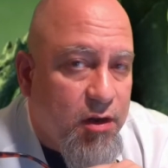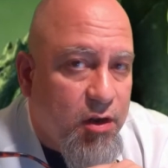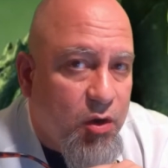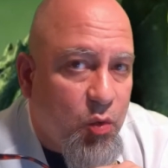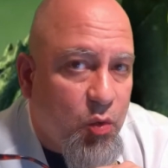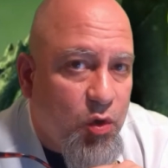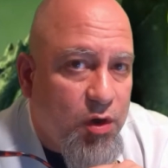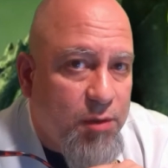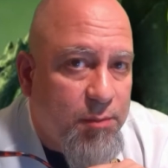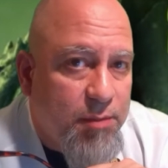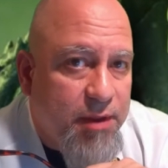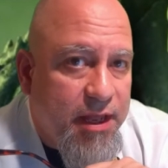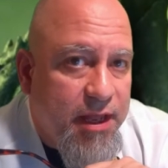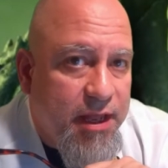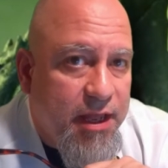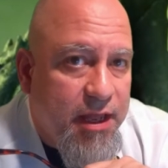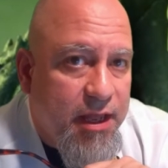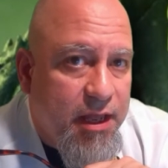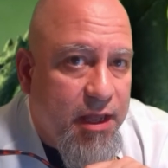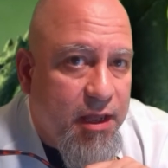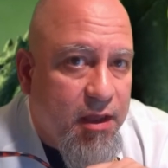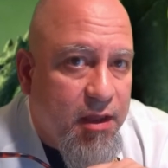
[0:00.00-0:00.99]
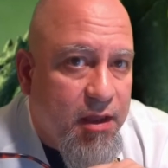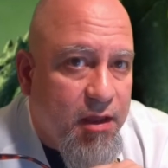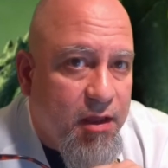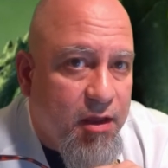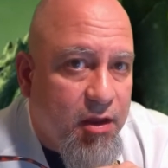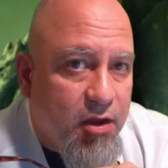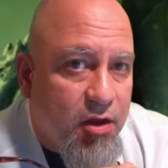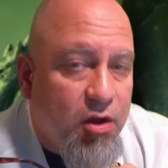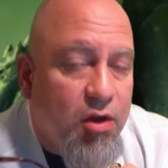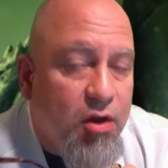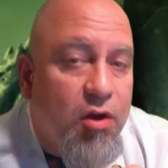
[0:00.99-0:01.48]
would be
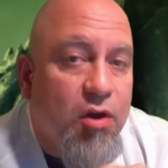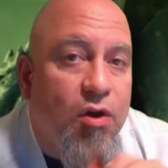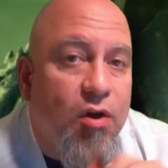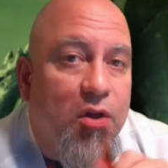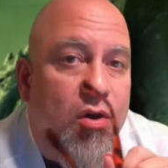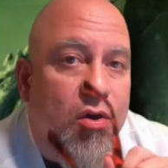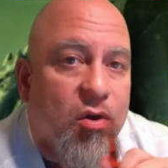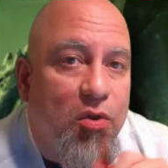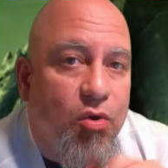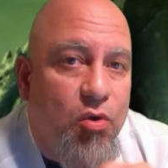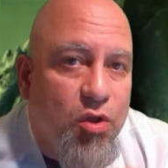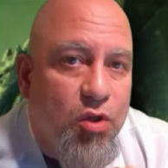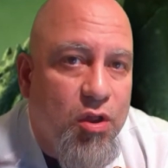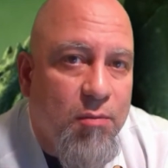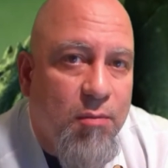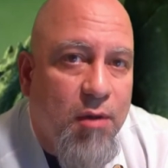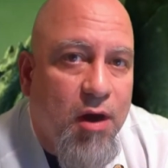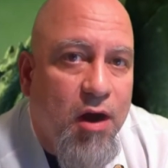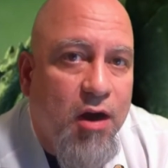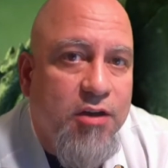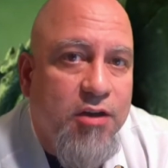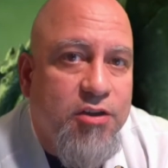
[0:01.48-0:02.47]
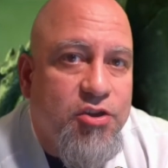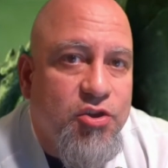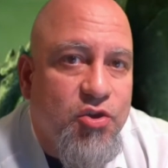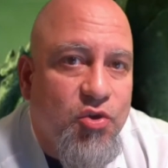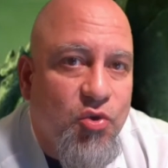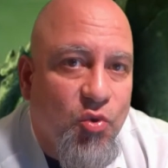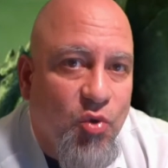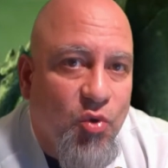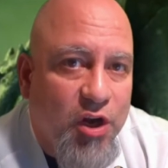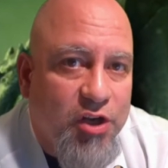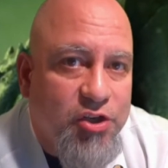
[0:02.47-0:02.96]
Ulamog's
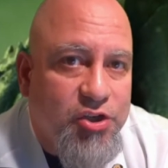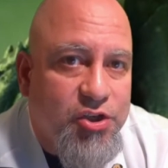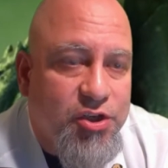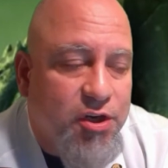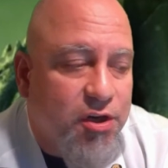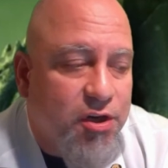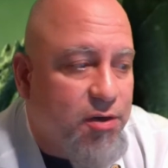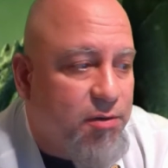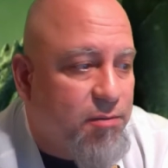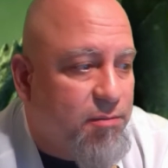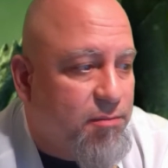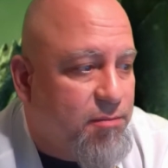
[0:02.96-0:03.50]
Crusher.